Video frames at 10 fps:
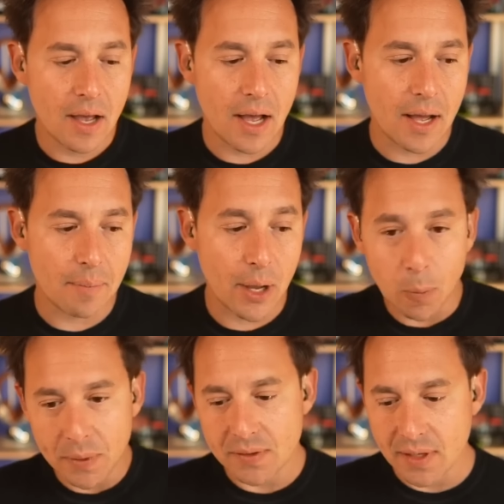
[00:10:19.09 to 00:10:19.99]
I
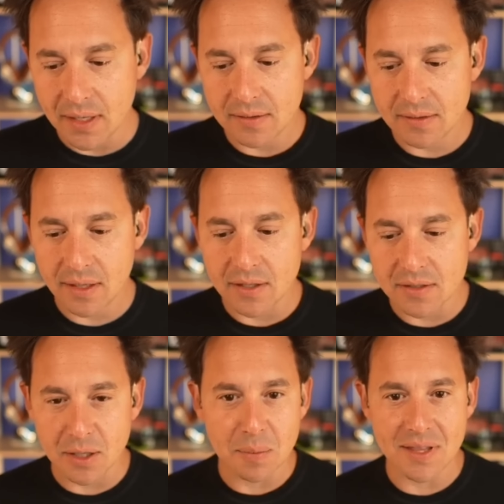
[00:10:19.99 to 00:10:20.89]
hope it's
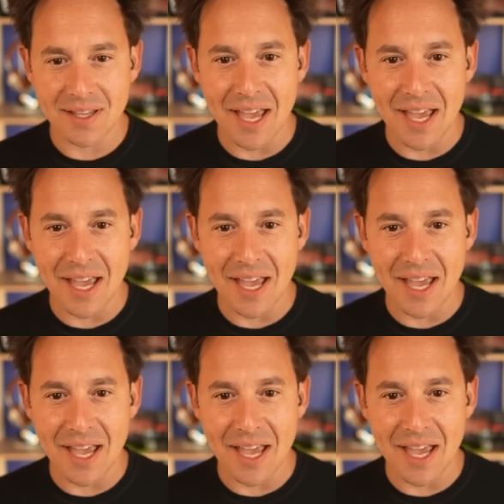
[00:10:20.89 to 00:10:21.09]
going to be the